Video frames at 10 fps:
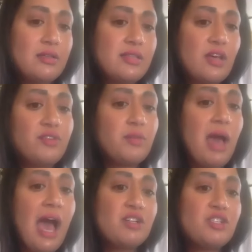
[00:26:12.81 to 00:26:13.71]

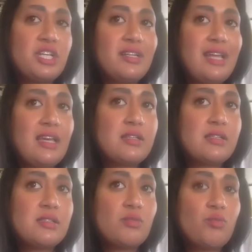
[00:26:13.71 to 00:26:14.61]
Self-compassion
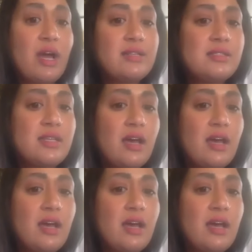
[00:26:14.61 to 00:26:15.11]
is what